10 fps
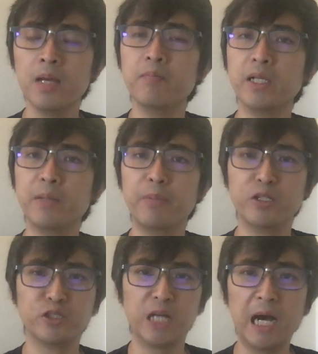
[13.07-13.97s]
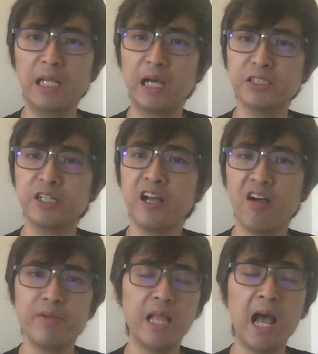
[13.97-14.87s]
Many British allies
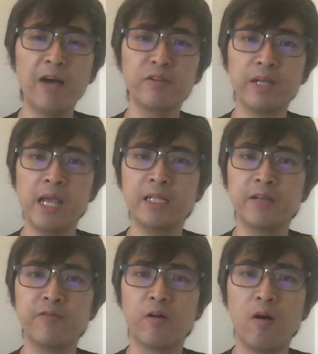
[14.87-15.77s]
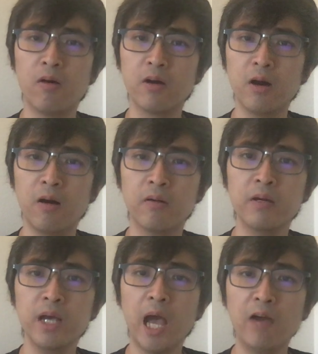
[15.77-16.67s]
have been advocating for Hong Kong
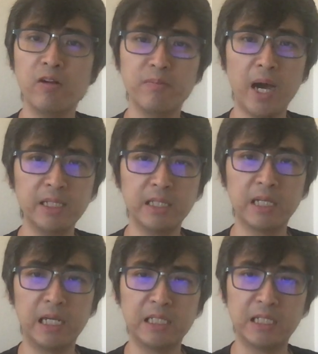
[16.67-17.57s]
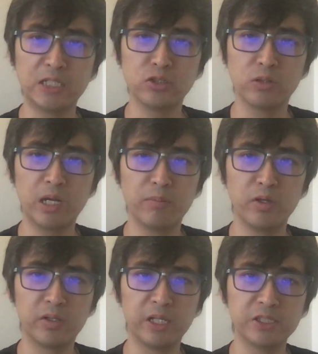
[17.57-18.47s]
and reminding the international
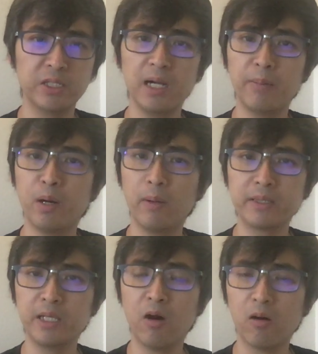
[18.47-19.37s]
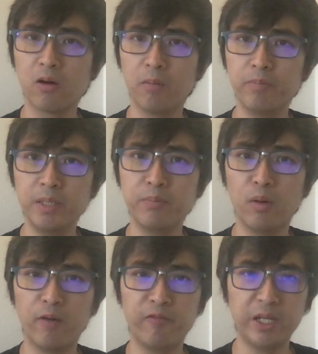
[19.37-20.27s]
communities about what the Hong Kong
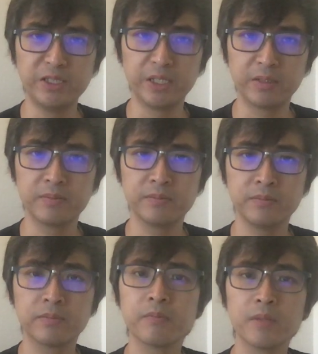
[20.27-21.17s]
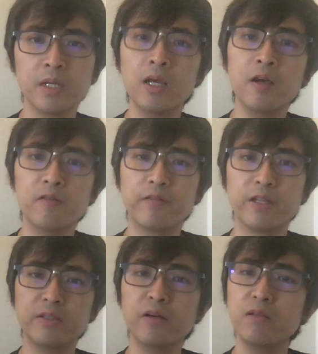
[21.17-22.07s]
people are facing. With
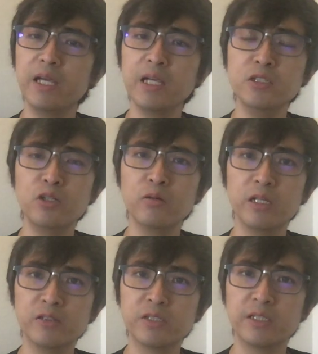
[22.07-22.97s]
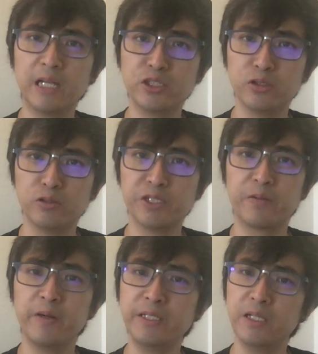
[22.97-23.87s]
the newly introduced national
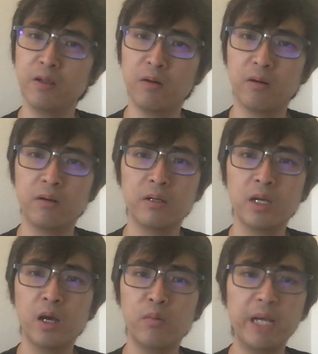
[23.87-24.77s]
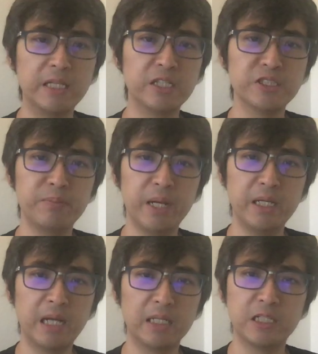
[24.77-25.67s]
security law, we
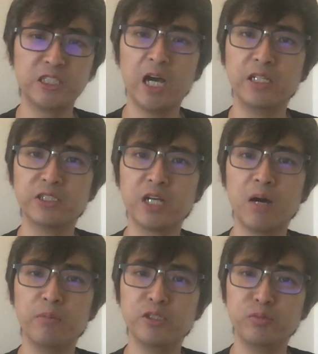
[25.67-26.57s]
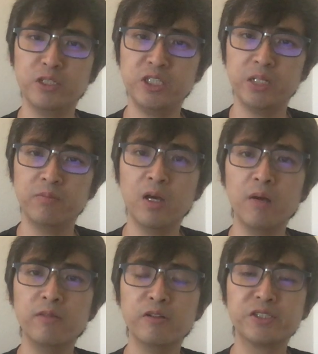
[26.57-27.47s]
anticipate that the Chinese communist regime
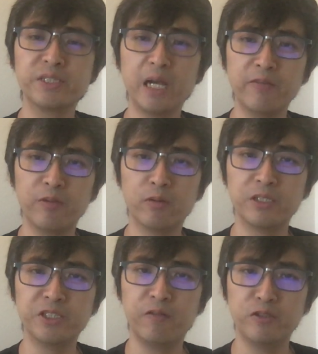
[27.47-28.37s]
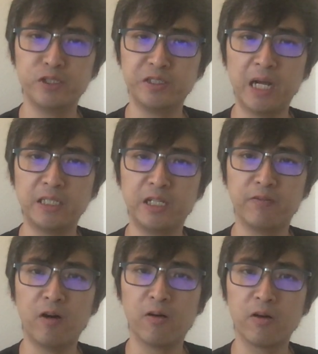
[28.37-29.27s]
will stifle the civil society
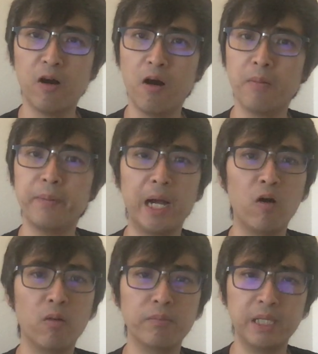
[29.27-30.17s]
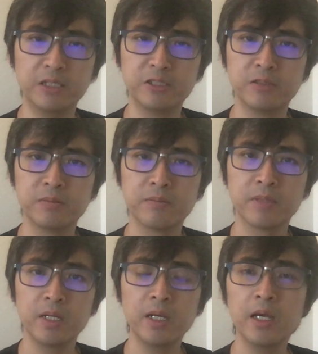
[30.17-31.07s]
of Hong Kong by all means.
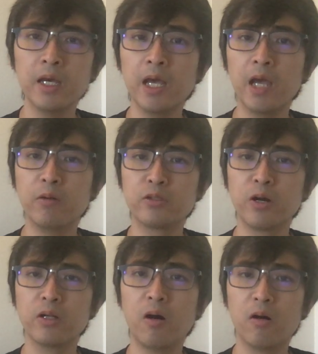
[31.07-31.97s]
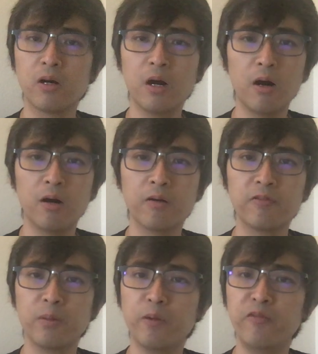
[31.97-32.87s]
It will turn Hong Kong
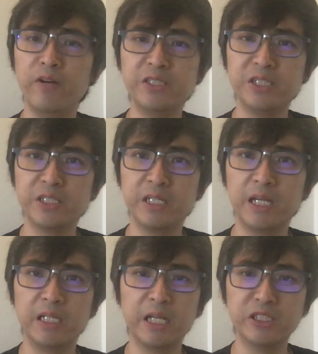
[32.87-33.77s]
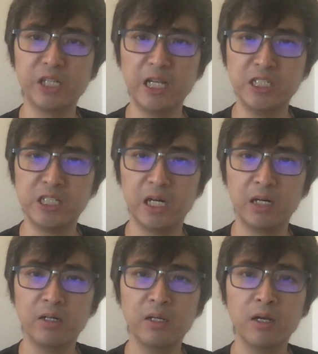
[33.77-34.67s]
from a free city in East Asia,